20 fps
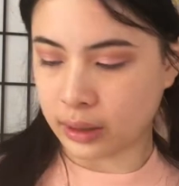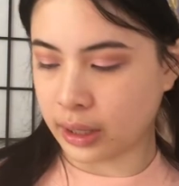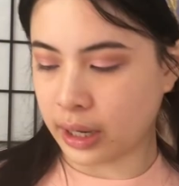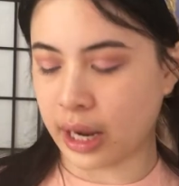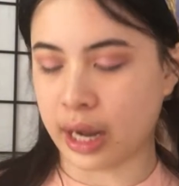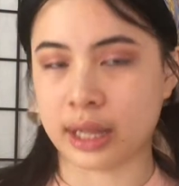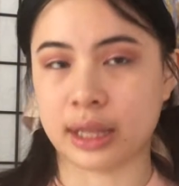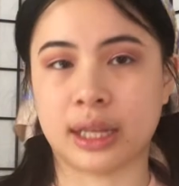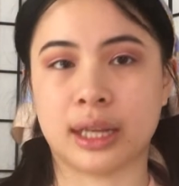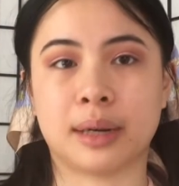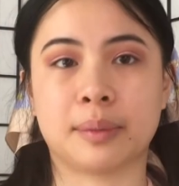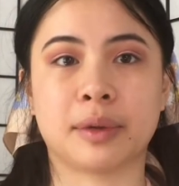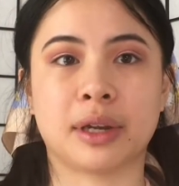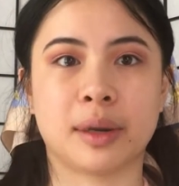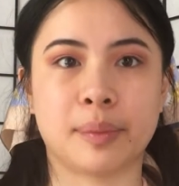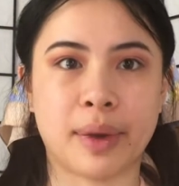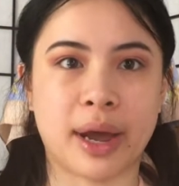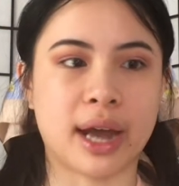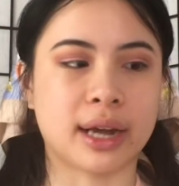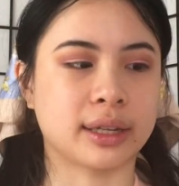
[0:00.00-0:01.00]
And then I'm gonna
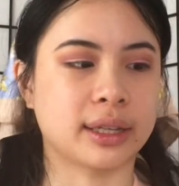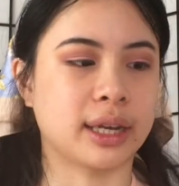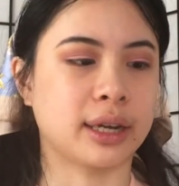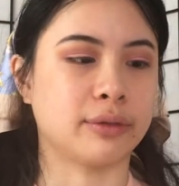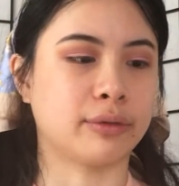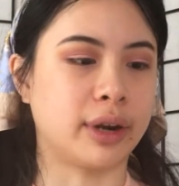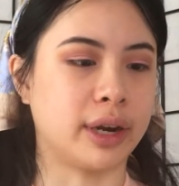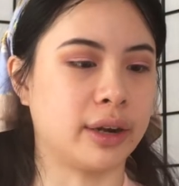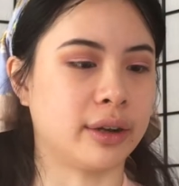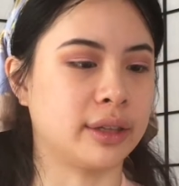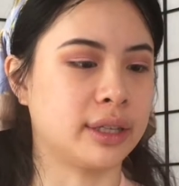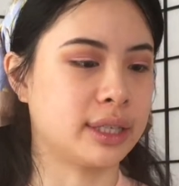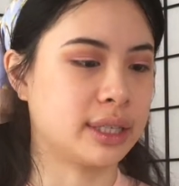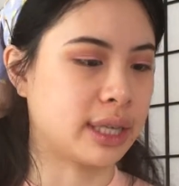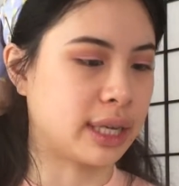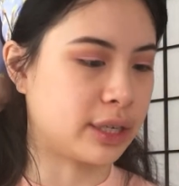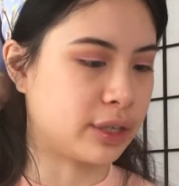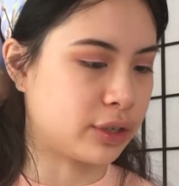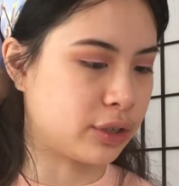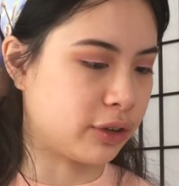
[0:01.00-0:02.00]
pack that right on the
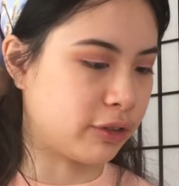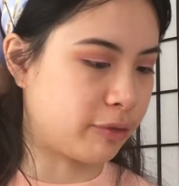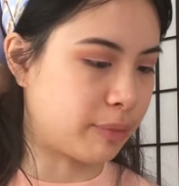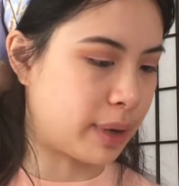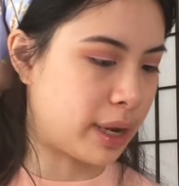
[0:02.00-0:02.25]
center of my